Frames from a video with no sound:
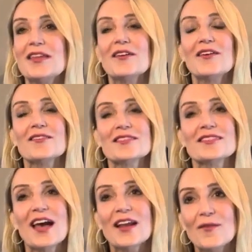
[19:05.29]
There are
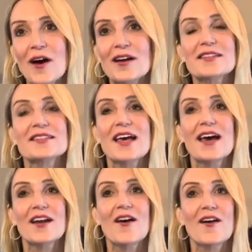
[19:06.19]
sidewalks that